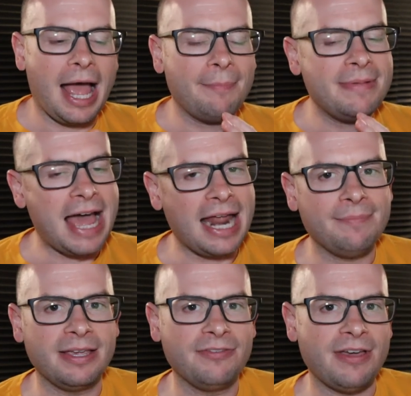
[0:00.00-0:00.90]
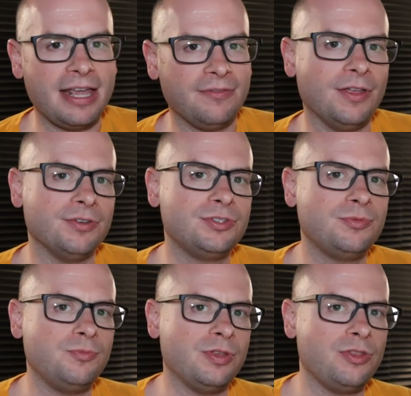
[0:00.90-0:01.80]
I'm not a big fan of
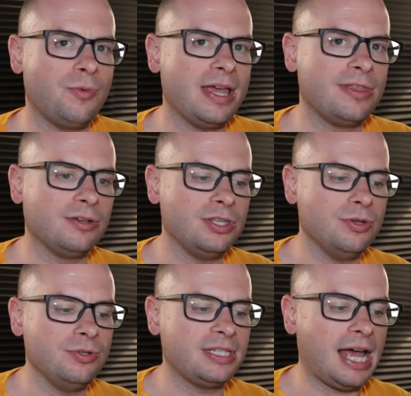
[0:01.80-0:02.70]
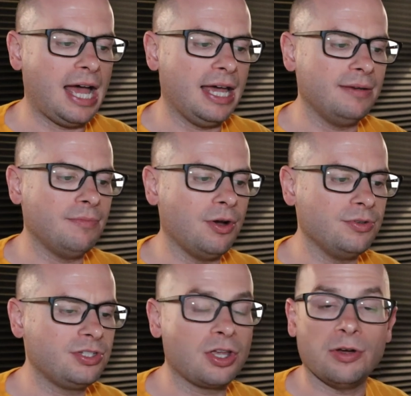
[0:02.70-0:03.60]
those with the way they're used on
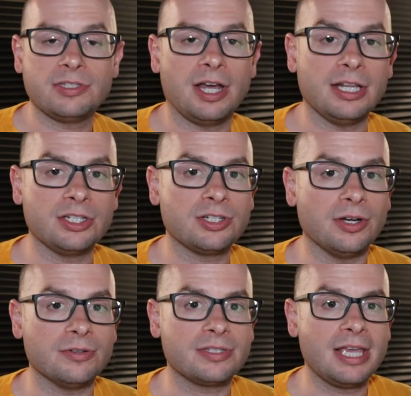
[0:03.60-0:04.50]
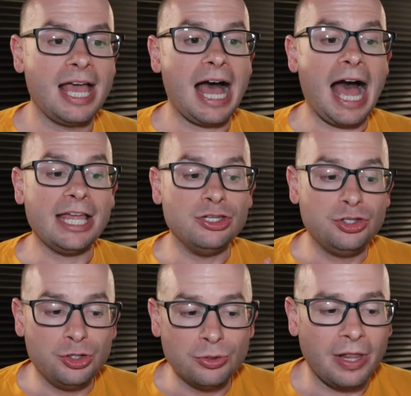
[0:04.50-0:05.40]
most ghost hunting shows. I
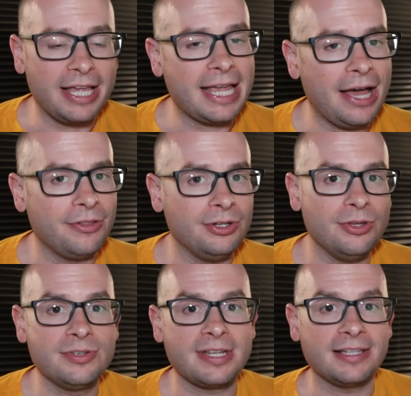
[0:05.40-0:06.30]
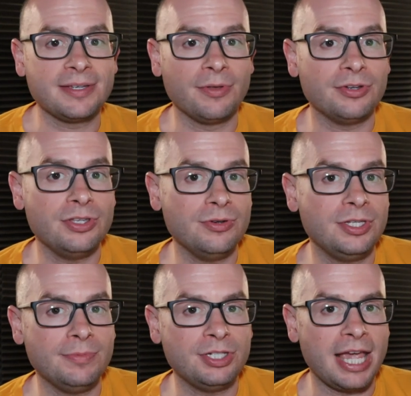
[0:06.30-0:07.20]
do like how they're used on some of their
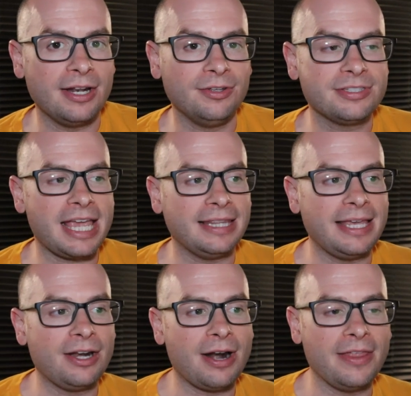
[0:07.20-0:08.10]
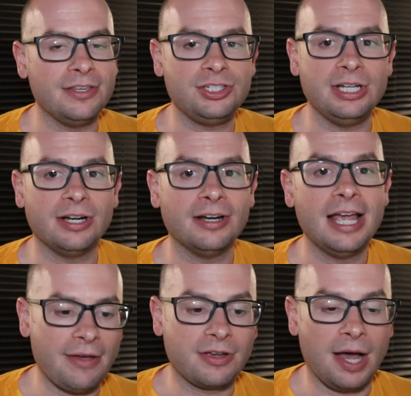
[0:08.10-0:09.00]
YouTube channels, and later on this year,
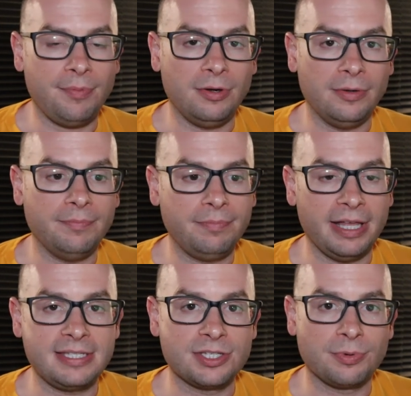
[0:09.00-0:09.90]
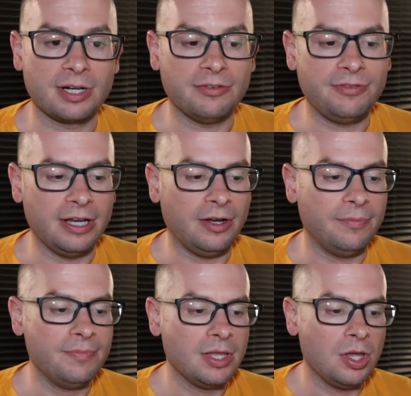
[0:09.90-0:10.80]
I have a couple places we're gonna
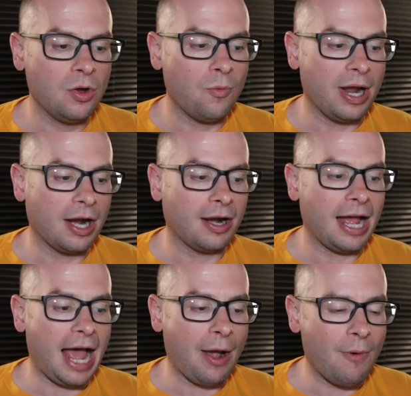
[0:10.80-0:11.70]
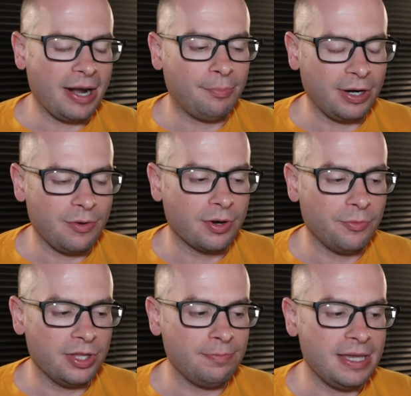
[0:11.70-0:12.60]
film where I want to bring one
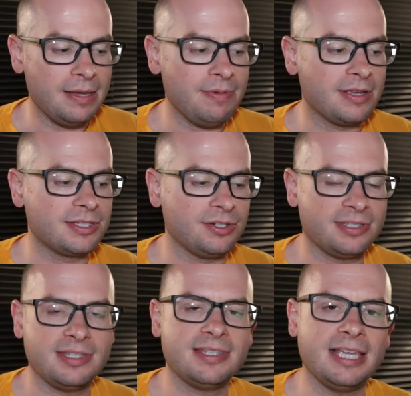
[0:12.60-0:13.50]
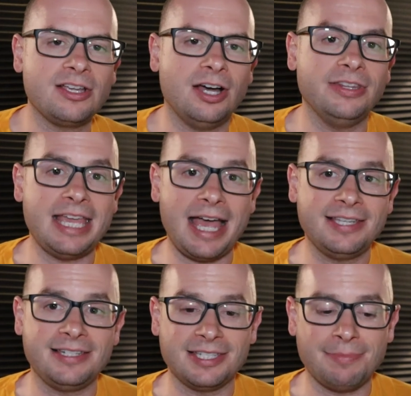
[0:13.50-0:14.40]
with me, because there's this thing called the
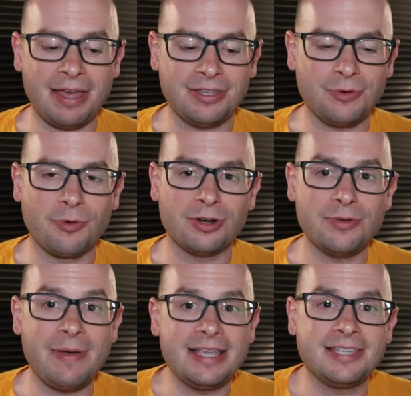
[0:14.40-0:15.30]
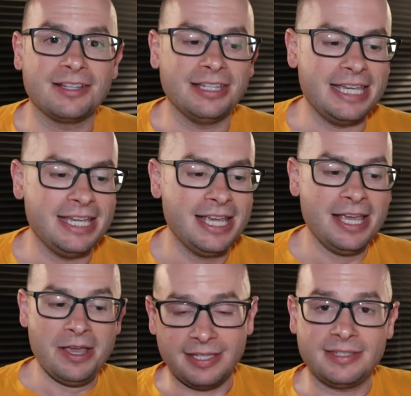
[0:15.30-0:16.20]
Estes method, where you basically
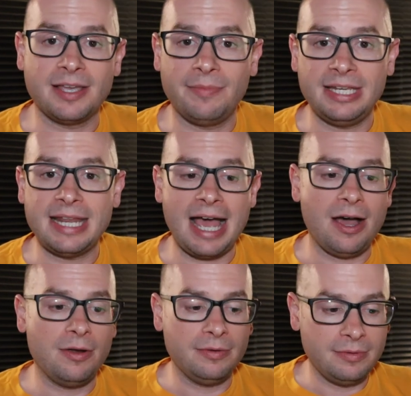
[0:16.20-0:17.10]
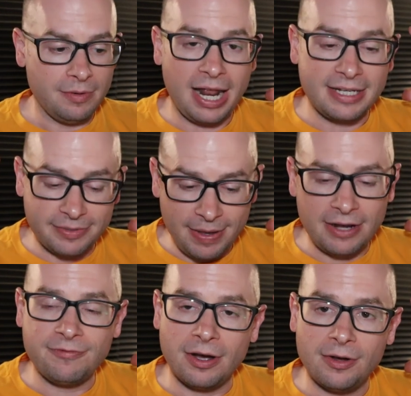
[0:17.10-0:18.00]
sit somebody down, put on some
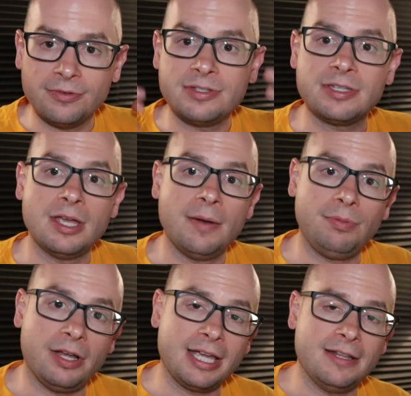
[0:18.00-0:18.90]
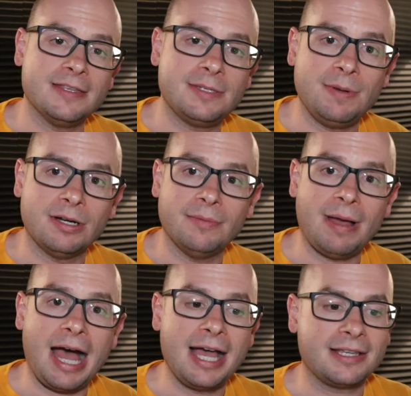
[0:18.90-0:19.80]
headphones, plug into the spirit
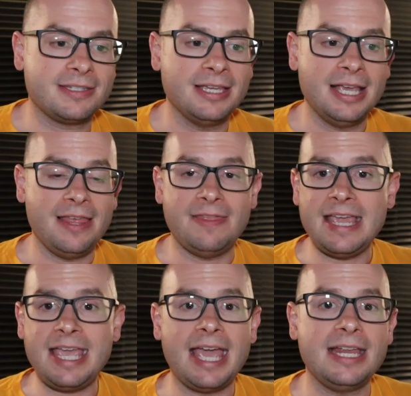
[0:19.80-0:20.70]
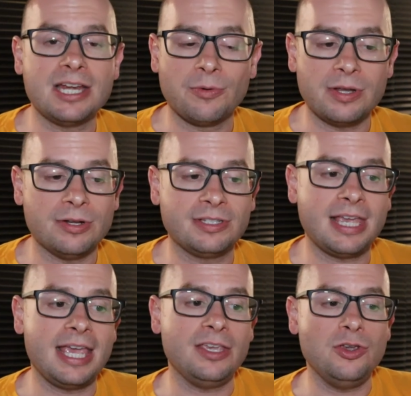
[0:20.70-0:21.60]
box. They can't hear what you're
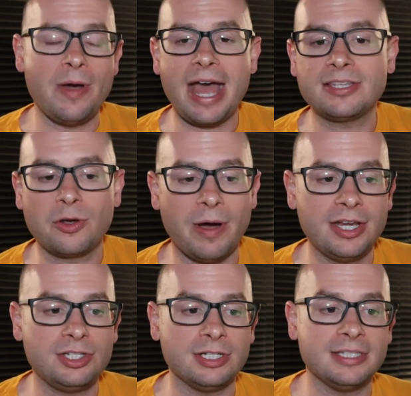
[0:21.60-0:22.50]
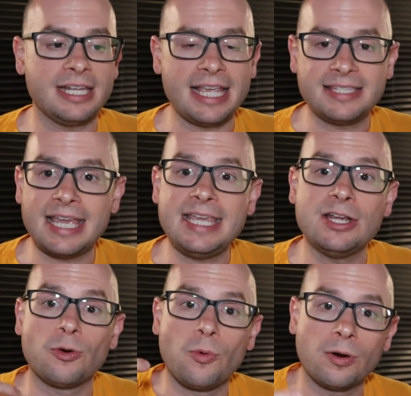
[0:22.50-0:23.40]
saying. You ask questions, and as they
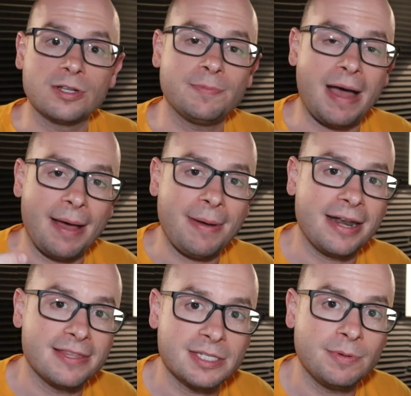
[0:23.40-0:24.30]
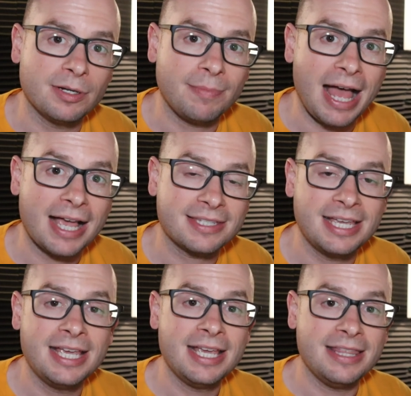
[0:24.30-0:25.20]
hear words pop out of the spirit
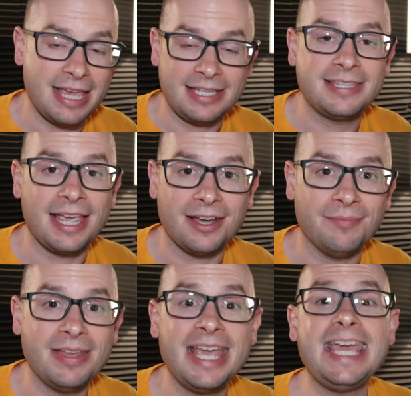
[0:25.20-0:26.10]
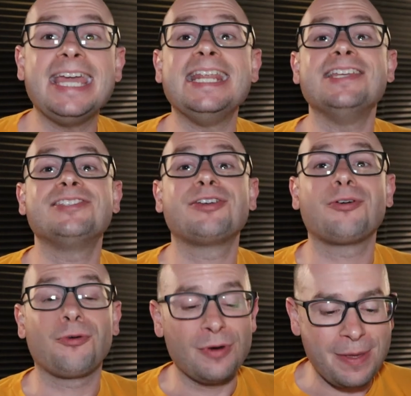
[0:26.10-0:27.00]
box, they say them. It is
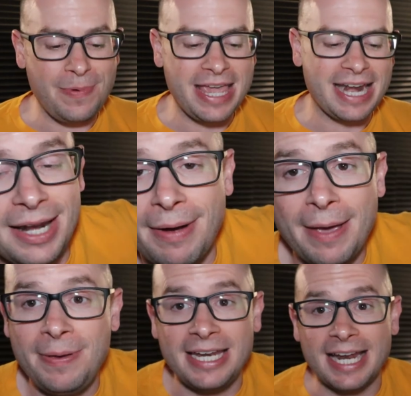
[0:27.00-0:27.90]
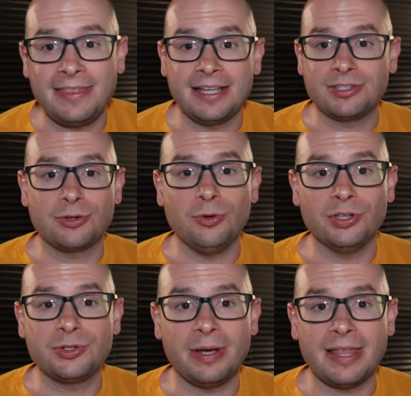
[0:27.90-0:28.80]
creepy, and in my opinion, I think it's the
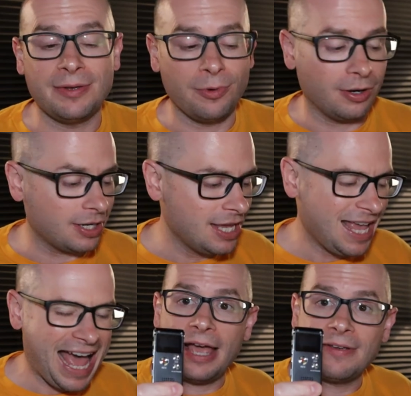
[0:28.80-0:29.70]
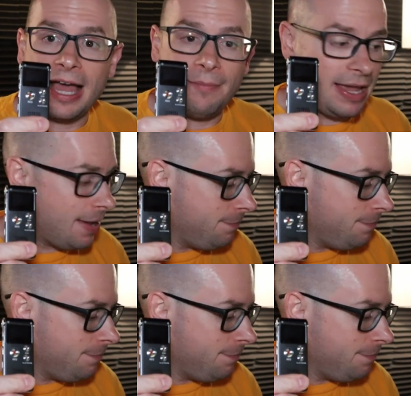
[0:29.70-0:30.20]
coolest way they work. I've got my